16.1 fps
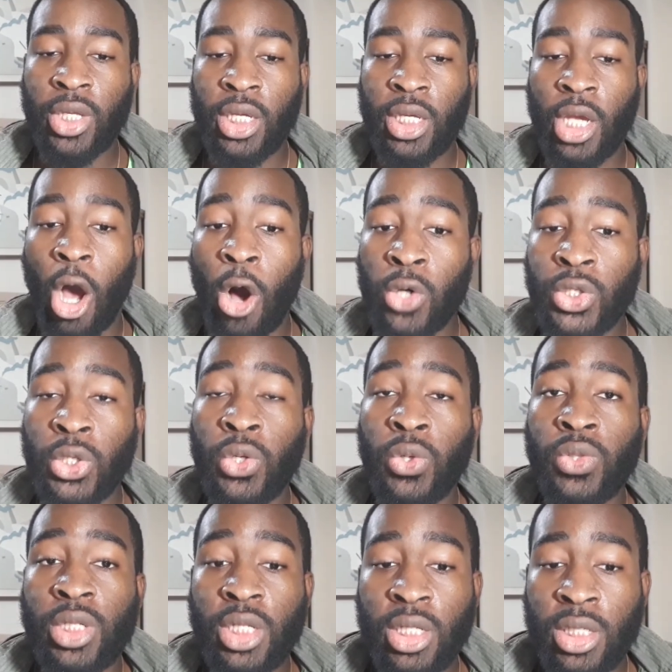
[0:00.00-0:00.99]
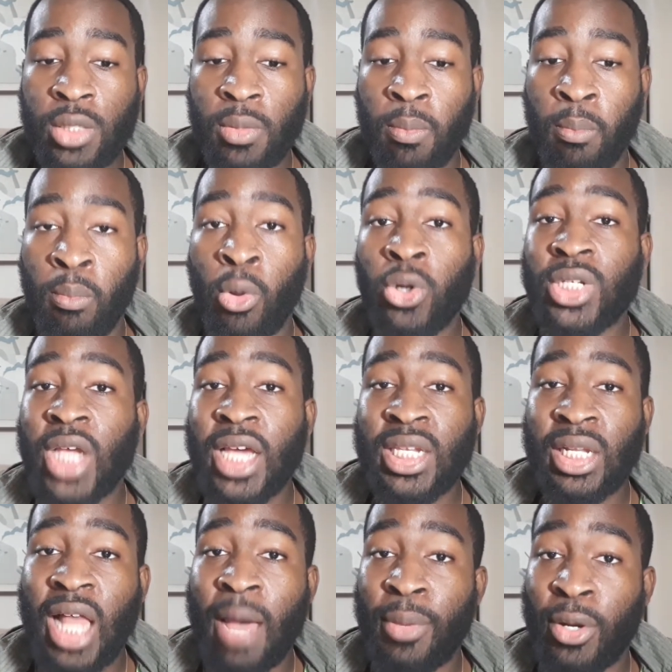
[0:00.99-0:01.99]
He also uses
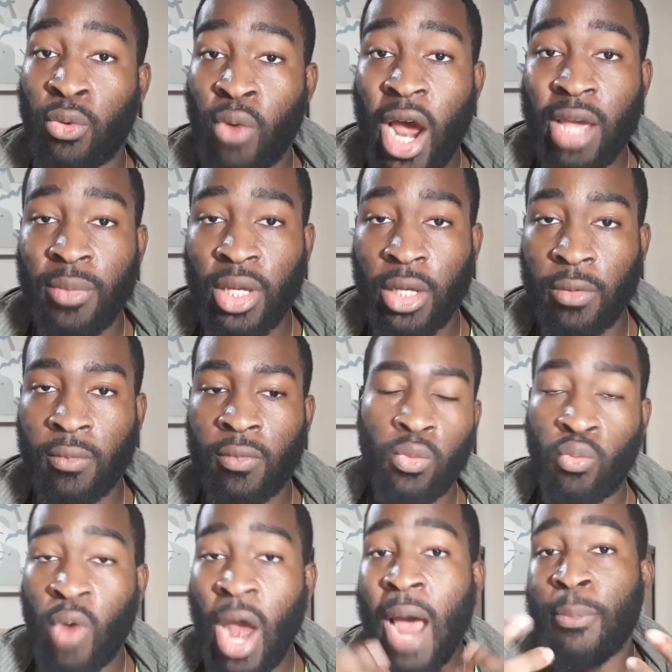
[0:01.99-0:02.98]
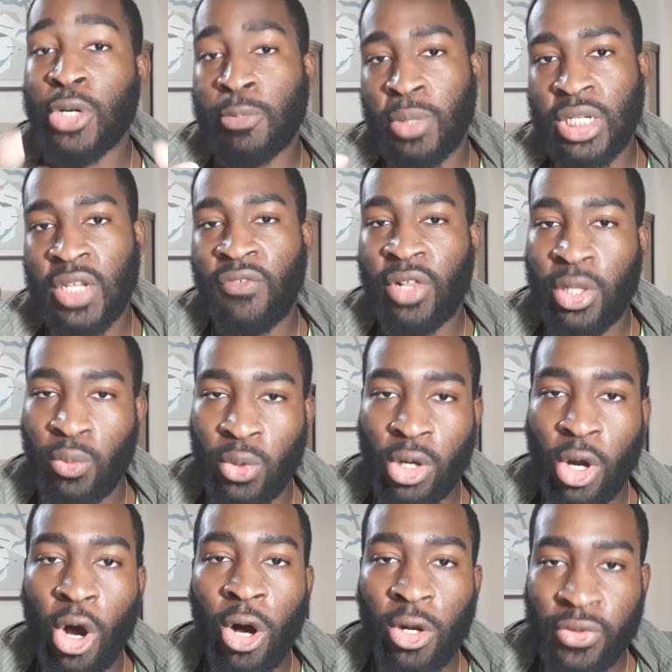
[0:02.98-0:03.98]
multisyllabic rhyming. Rappers specifically will
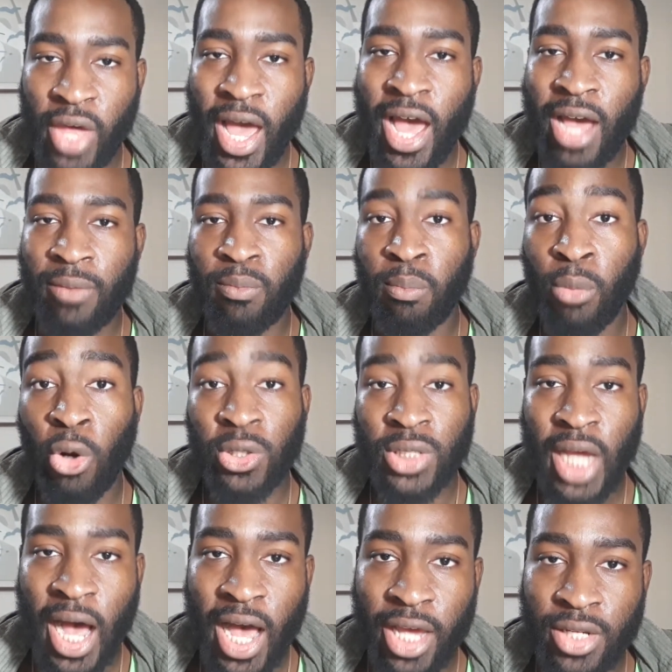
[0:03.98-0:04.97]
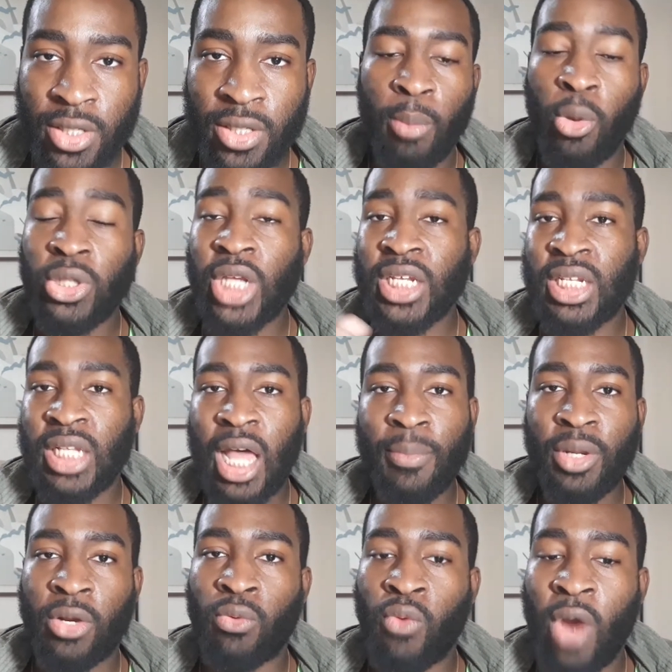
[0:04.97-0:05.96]
call that multis.
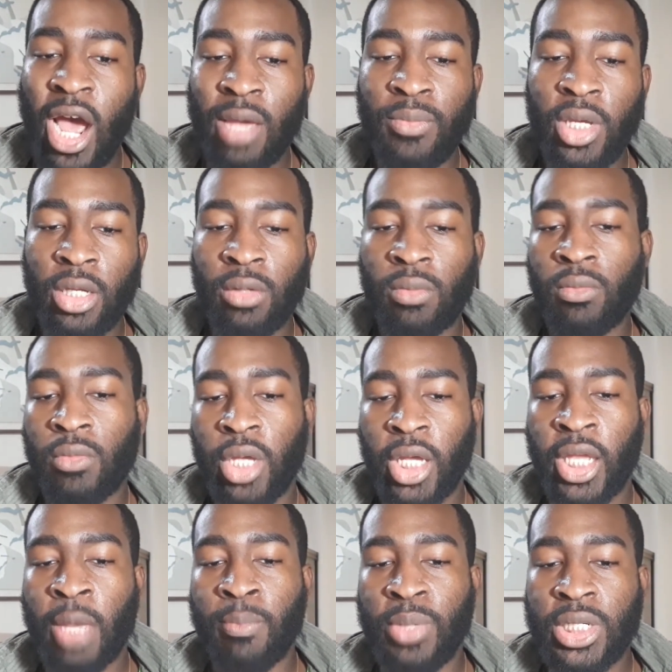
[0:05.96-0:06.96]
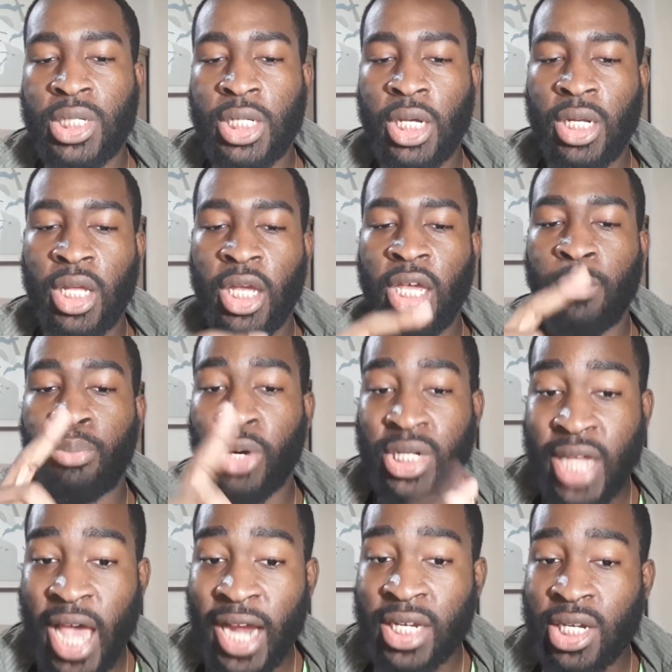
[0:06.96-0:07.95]
Multisyllabic rhyming can be seen in
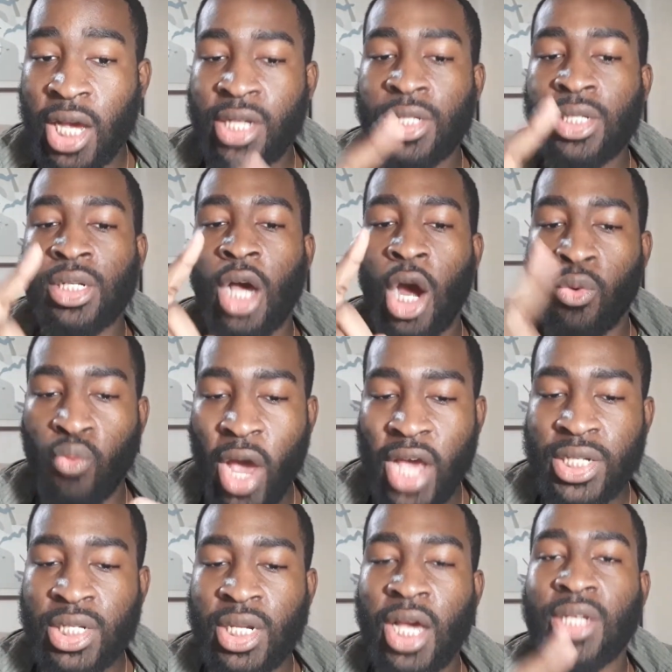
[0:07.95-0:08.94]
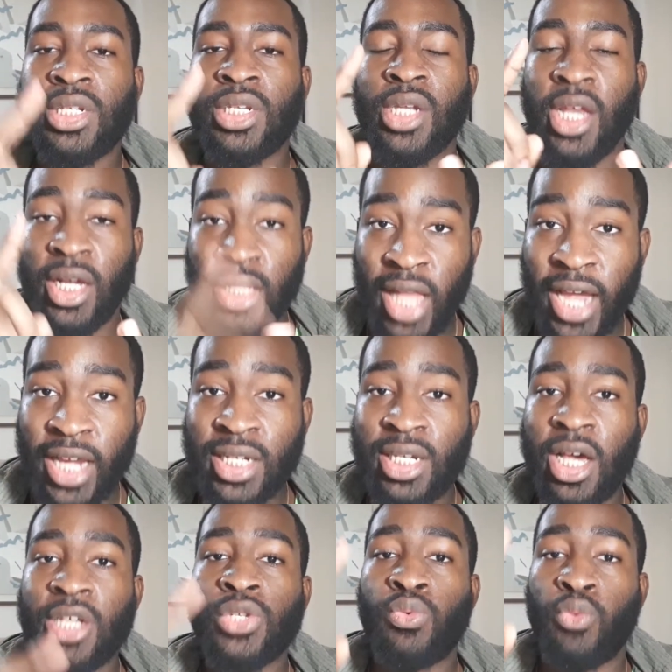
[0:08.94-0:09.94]
protect us, arrest us, neglect
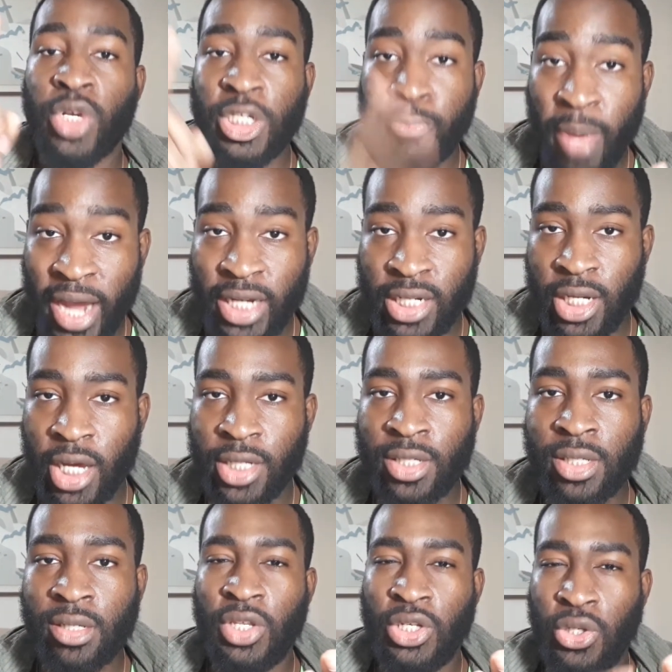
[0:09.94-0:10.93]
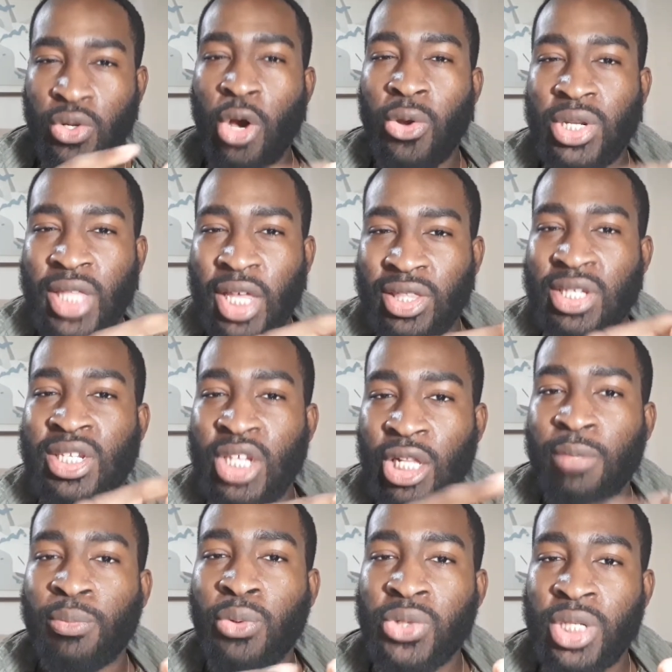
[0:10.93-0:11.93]
us, respect us. Did you notice that the
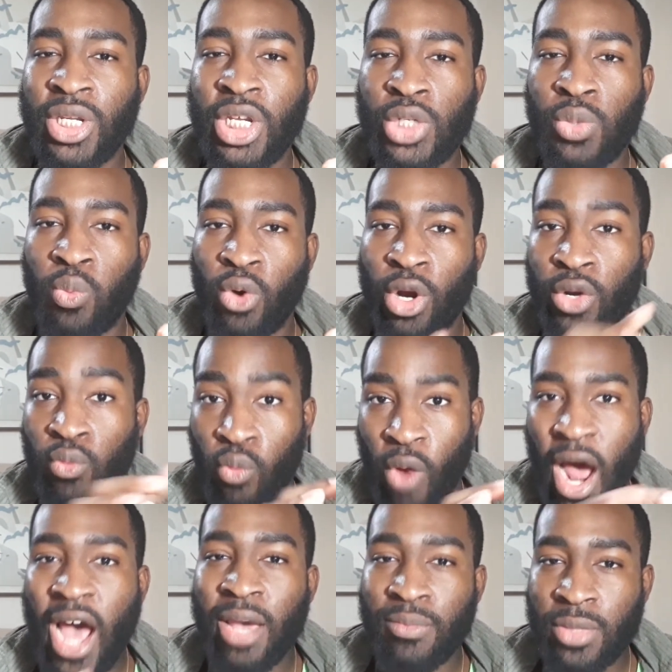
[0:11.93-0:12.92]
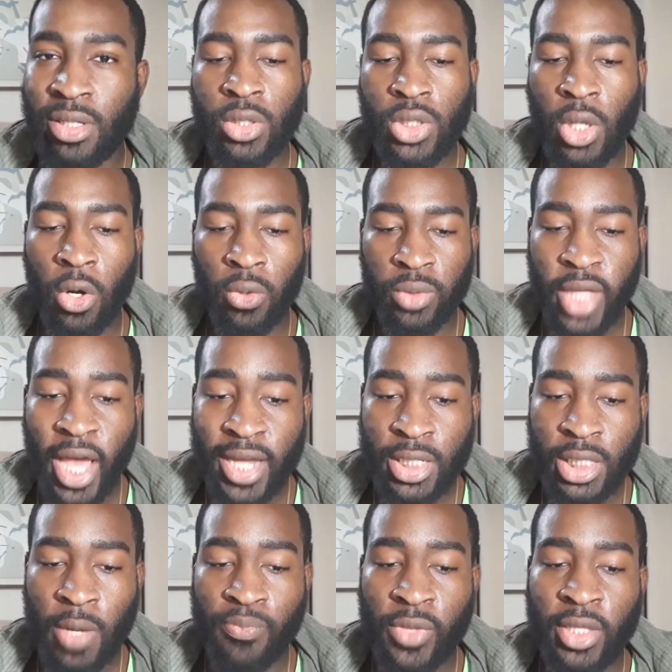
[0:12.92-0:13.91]
syllables in each word rhymed? So that's
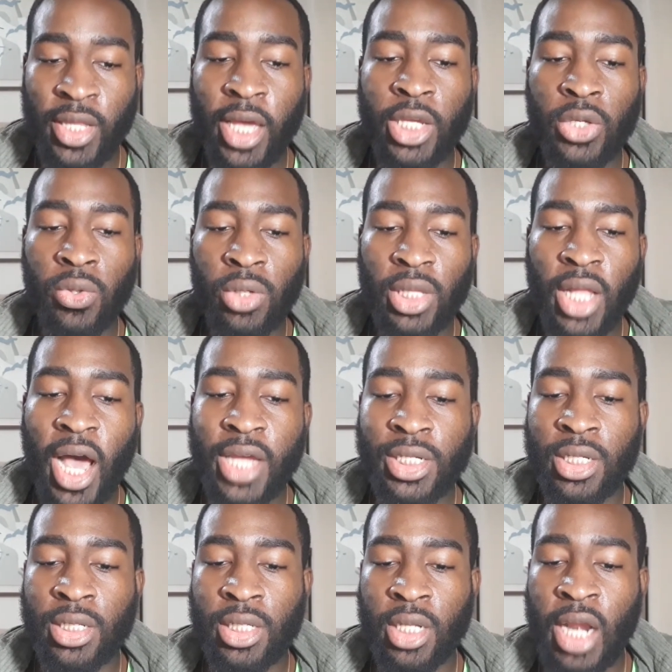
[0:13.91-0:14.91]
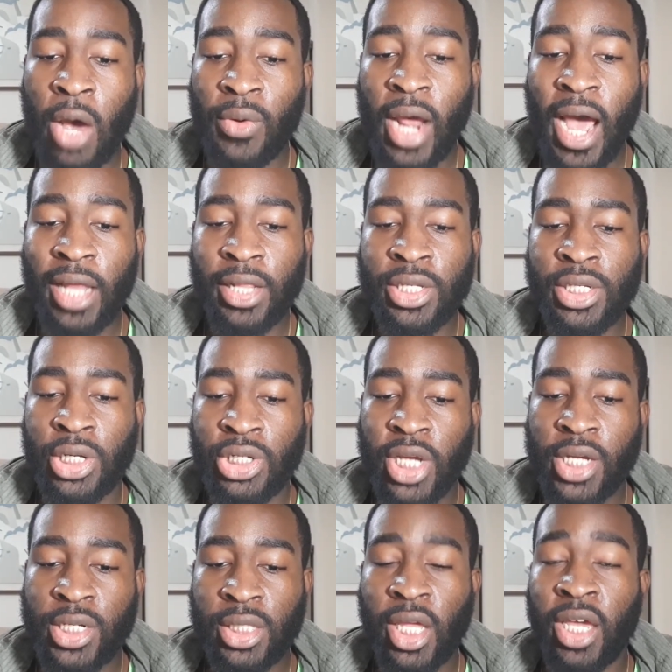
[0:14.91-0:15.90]
something that he utilizes, and I would highly
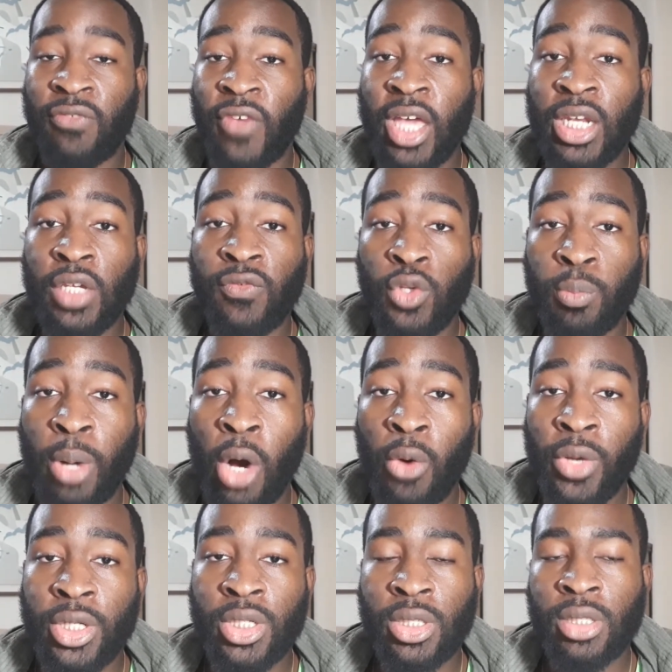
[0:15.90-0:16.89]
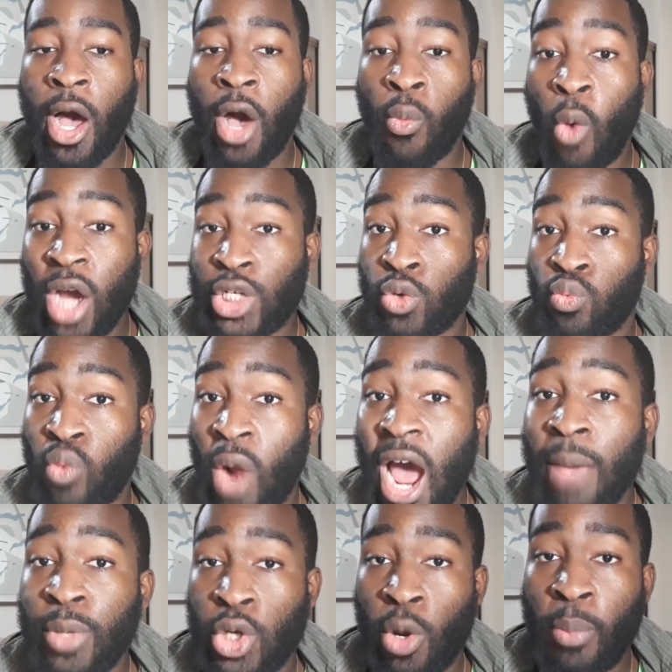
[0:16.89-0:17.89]
suggest that if any of you poets uh, want to
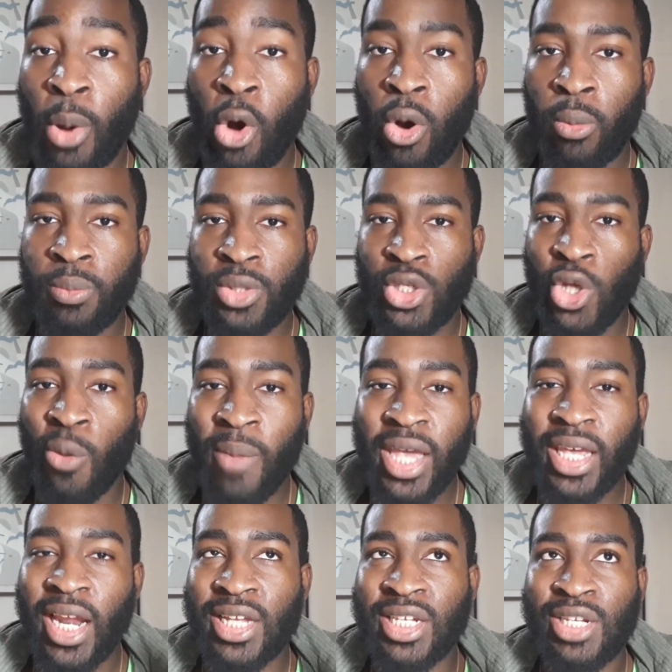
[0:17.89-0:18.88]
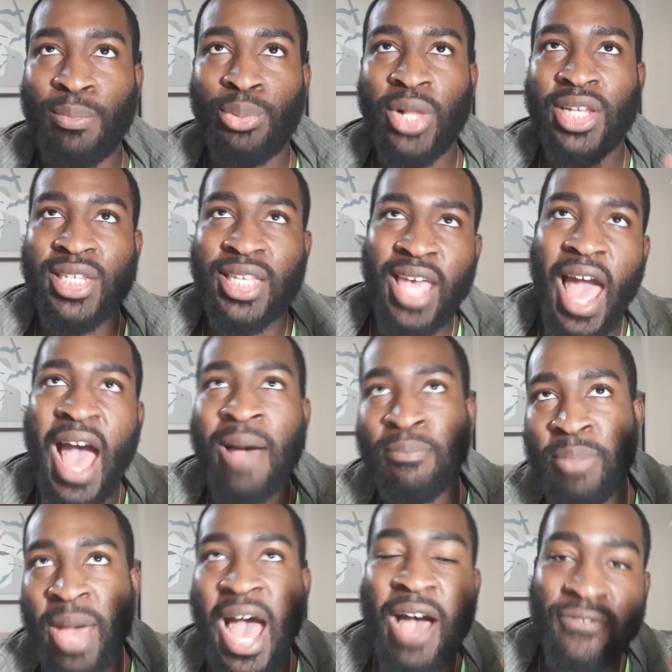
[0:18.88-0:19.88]
rhyme in your poems, don't make it as simple as cat,
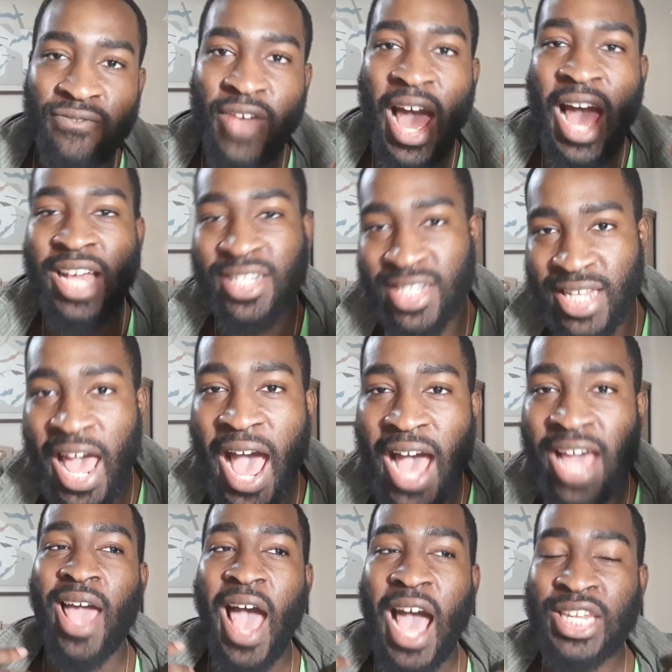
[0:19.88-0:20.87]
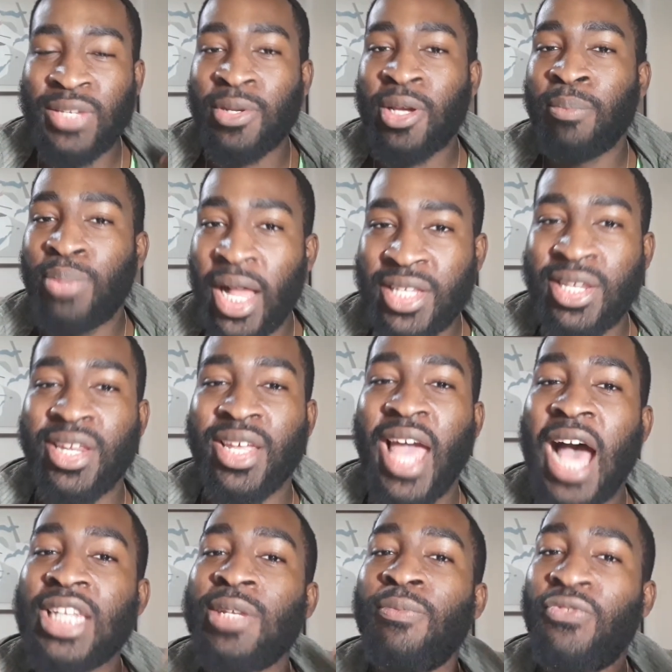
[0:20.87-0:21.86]
bat, fat, sat. Add some complexity,
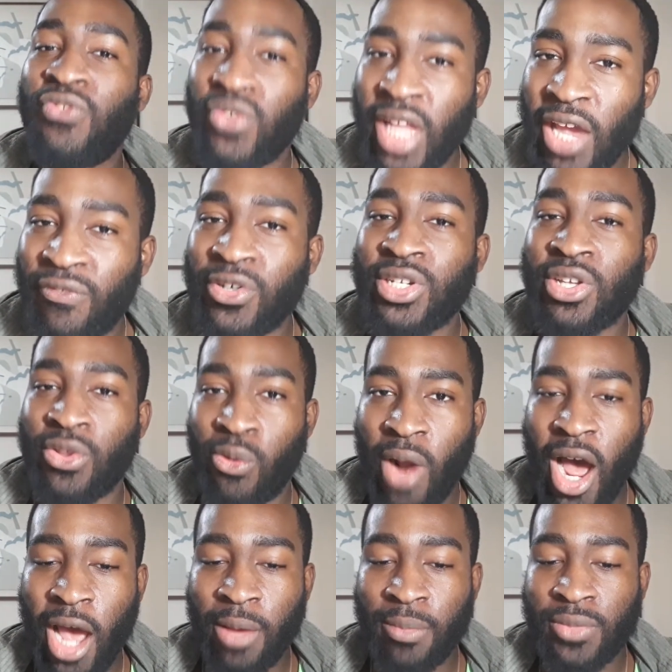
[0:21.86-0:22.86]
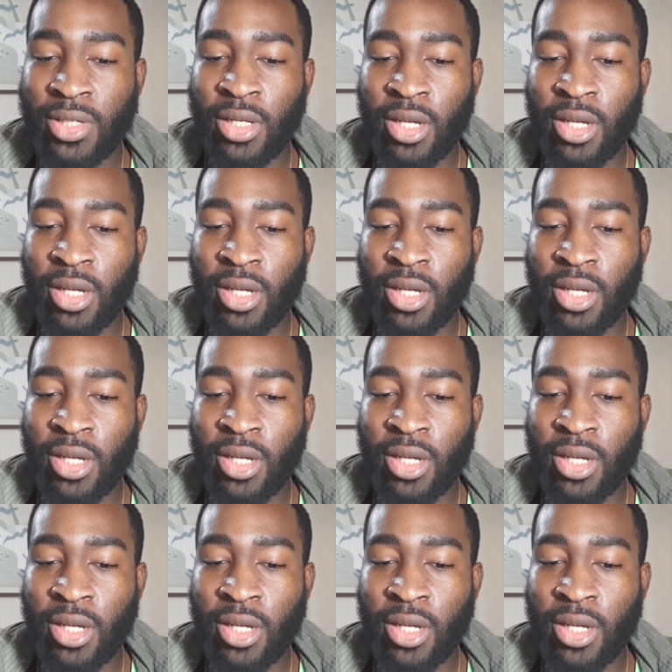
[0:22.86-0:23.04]
add some flavor to the rhymes.